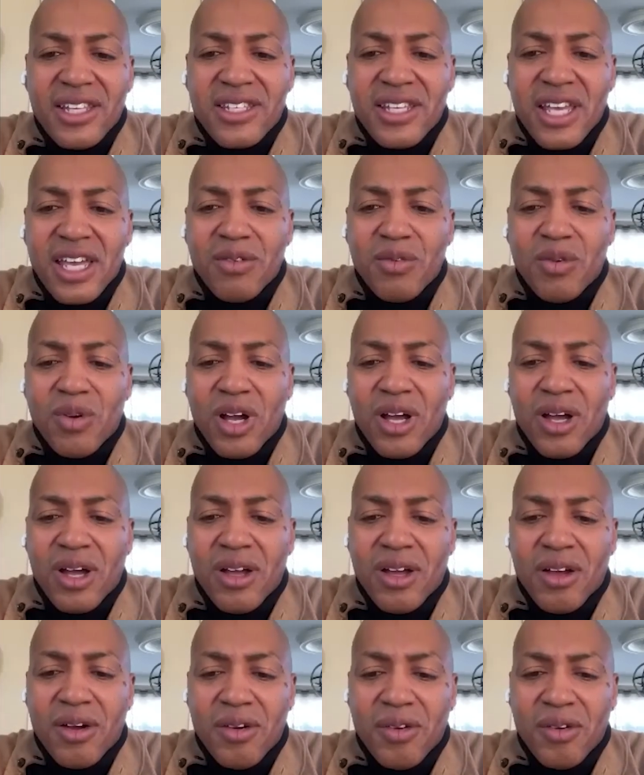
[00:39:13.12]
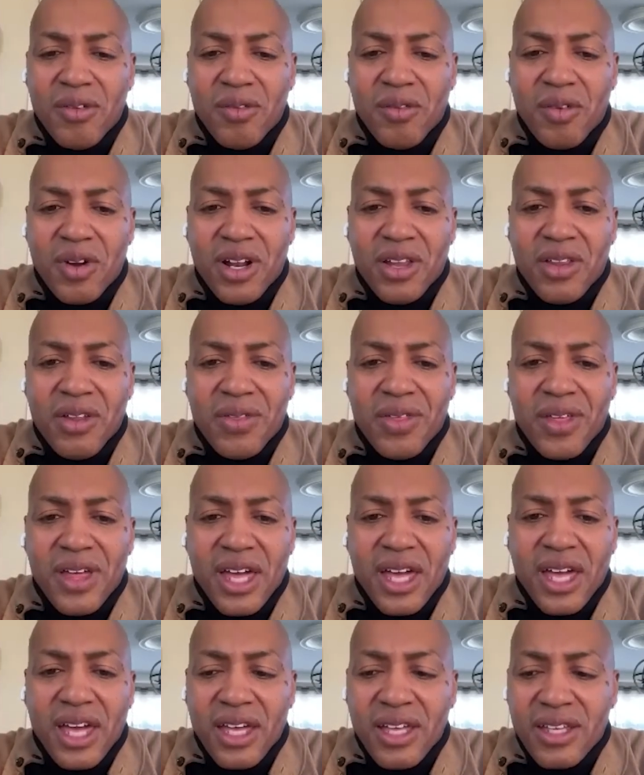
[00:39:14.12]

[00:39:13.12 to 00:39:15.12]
so, say what one other thing. So sorry,